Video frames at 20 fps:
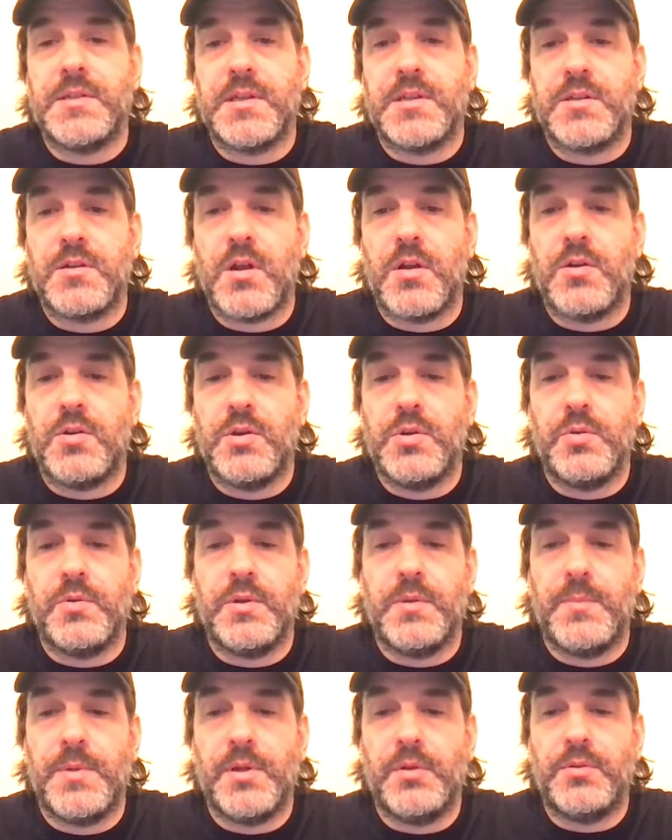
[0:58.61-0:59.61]
It's not a
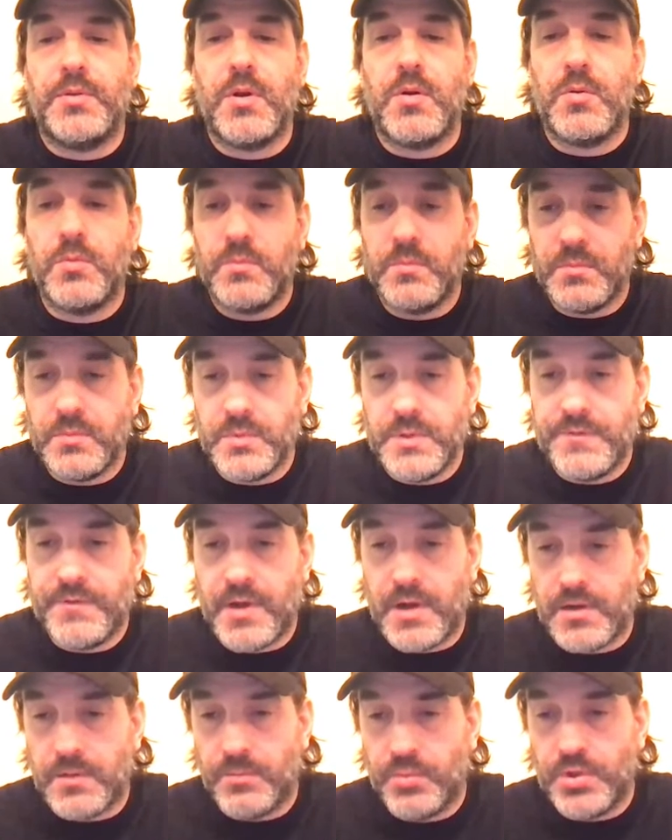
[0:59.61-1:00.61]
newly built home. We've
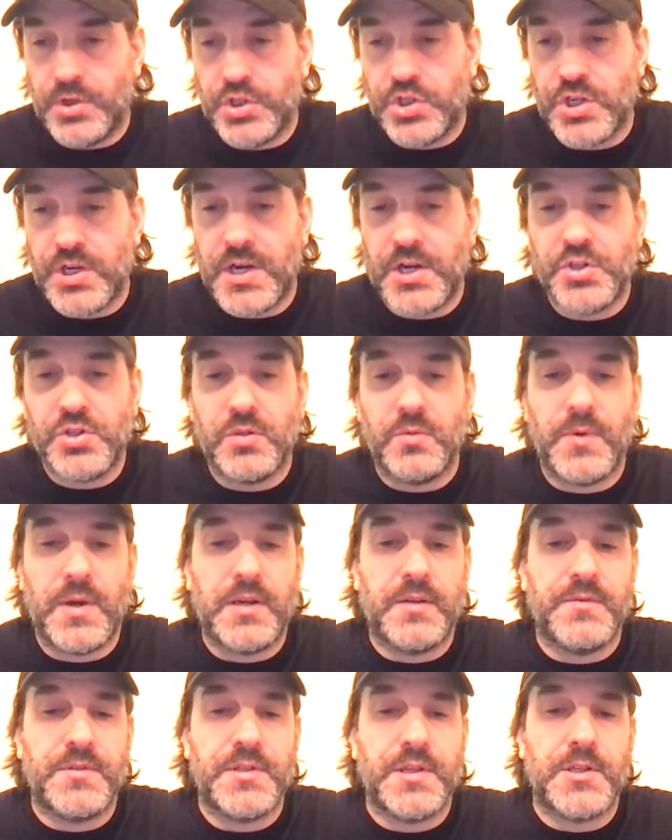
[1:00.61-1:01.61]
got an appreciation
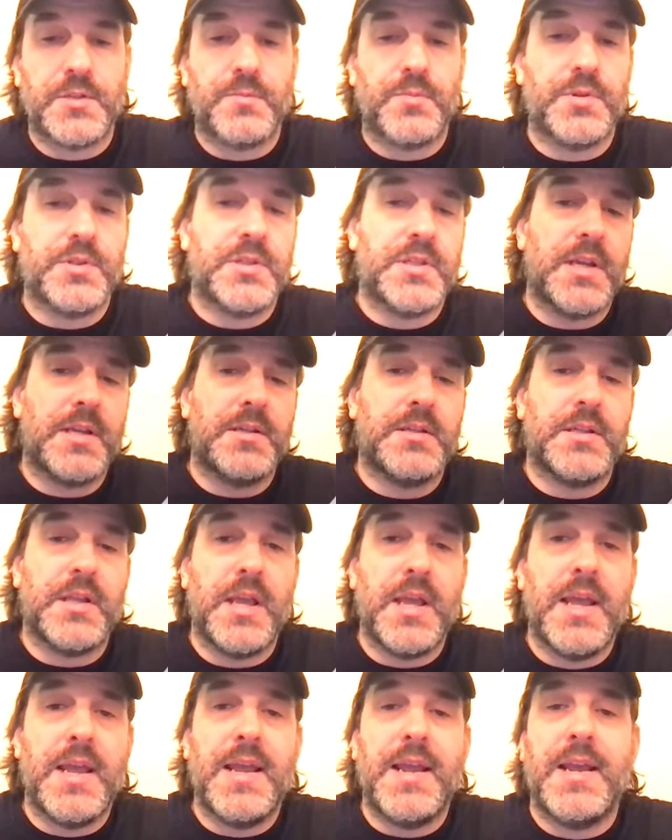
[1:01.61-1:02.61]
rate of 6%
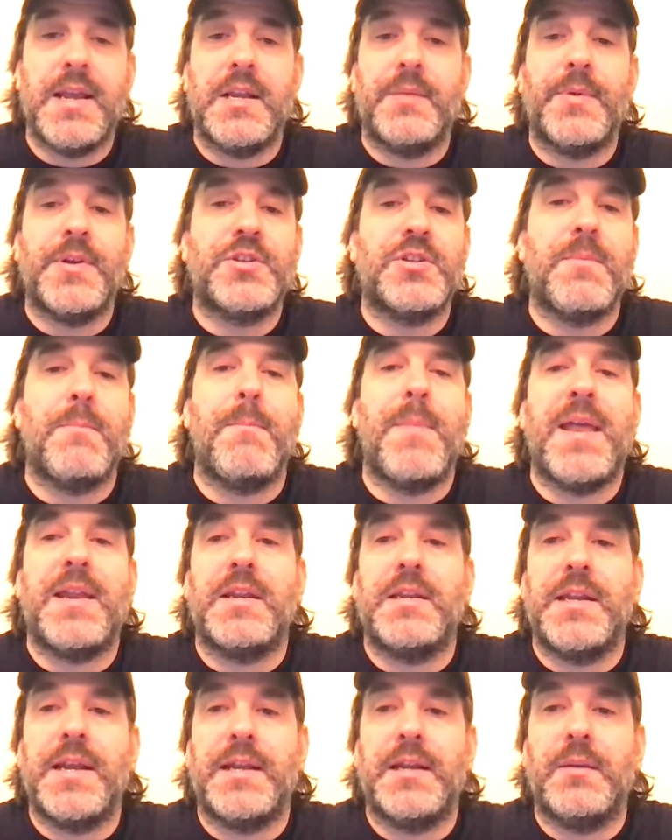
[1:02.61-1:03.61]
and a bunch of
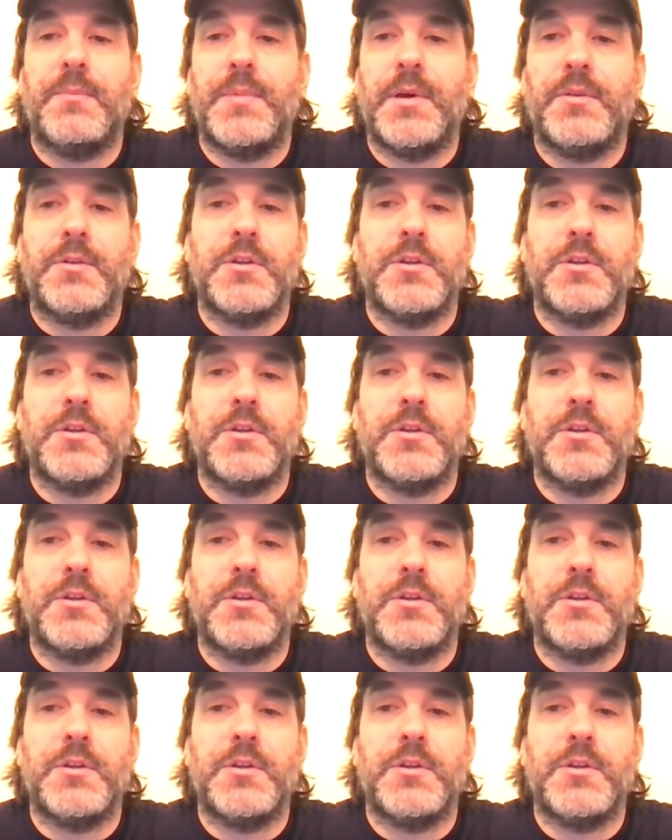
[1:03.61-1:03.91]
metadata about this